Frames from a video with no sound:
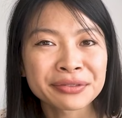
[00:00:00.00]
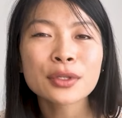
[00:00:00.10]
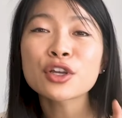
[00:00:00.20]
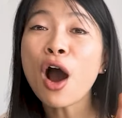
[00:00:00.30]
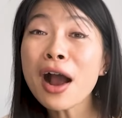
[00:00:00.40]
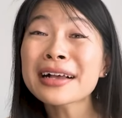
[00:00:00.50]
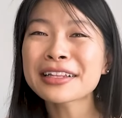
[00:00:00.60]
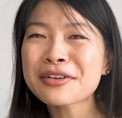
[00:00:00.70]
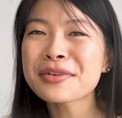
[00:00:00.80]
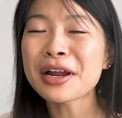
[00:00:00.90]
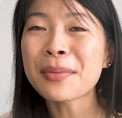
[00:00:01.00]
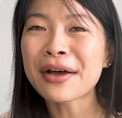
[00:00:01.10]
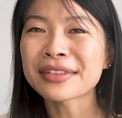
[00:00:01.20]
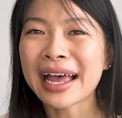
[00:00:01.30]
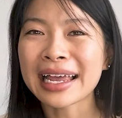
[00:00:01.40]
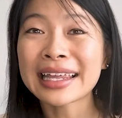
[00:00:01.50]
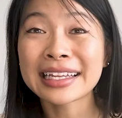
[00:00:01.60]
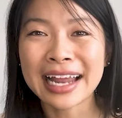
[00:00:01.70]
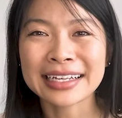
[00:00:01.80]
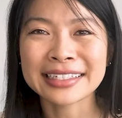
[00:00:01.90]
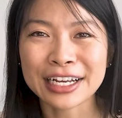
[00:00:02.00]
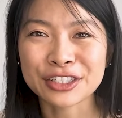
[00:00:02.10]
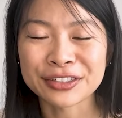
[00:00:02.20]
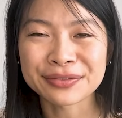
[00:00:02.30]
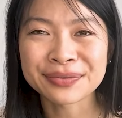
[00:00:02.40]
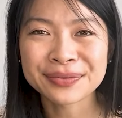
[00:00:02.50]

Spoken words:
So we'll talk a little bit about that in the next section.